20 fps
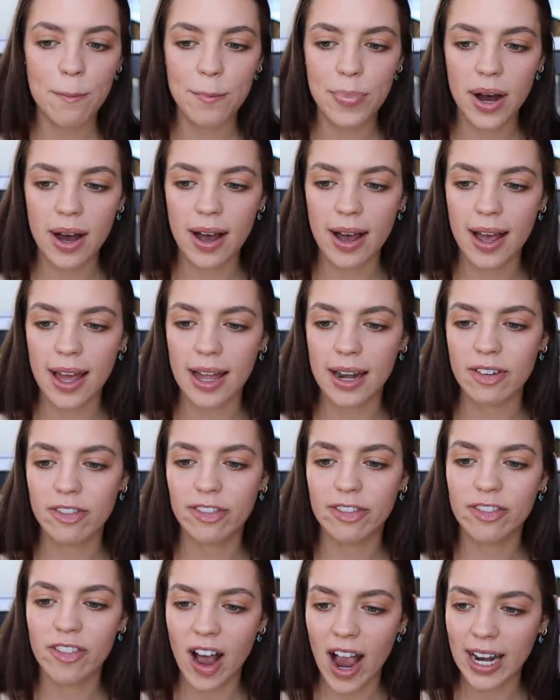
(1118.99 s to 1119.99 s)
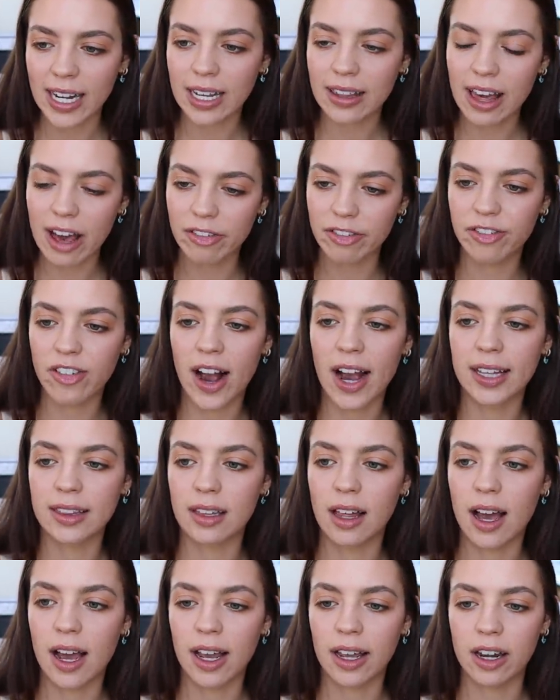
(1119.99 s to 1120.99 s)
but finding that fine
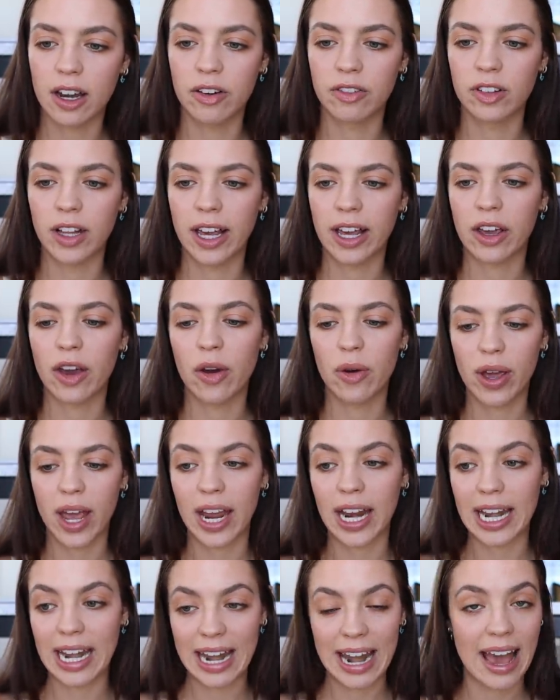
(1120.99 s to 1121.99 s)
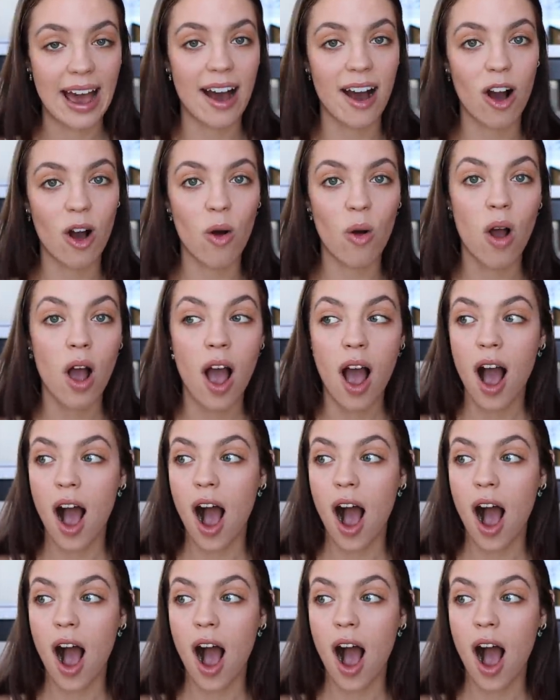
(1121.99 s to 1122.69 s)
line of like okay now